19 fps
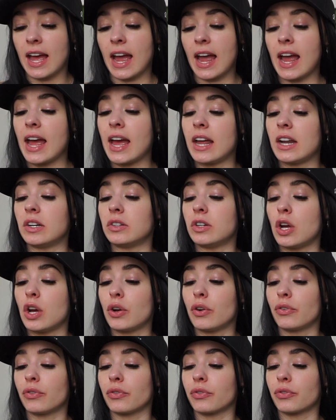and
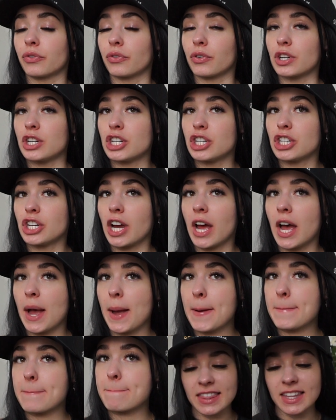freesia.
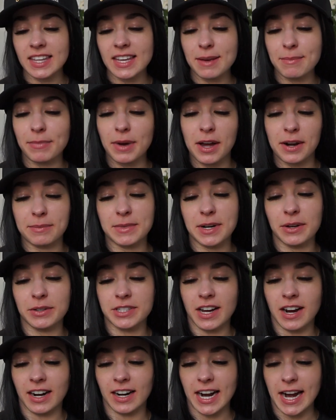The bottom notes
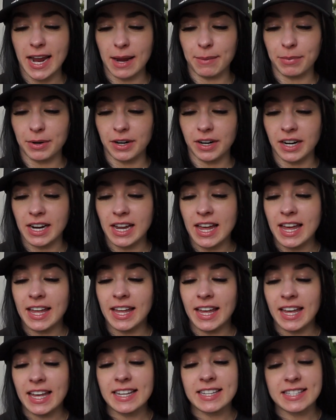are amber,
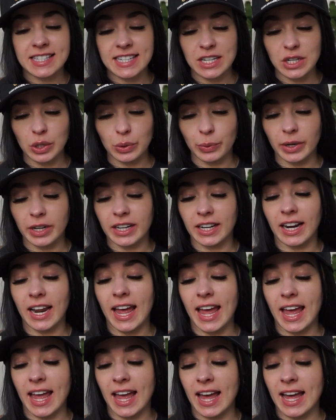cedarwood,
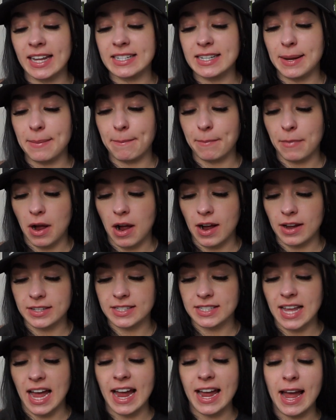and moss.
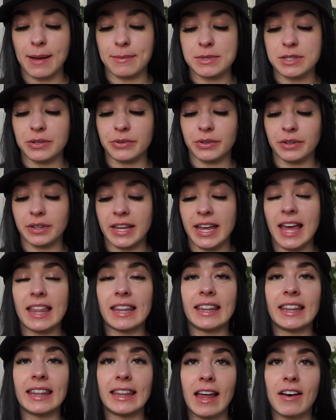I absolutely
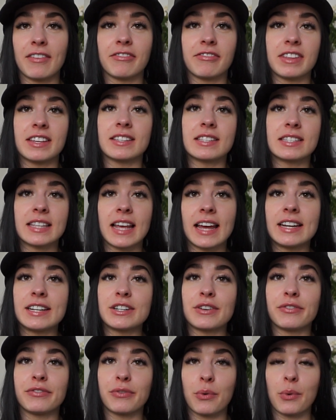love this scent
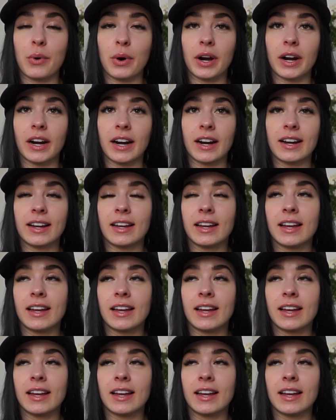for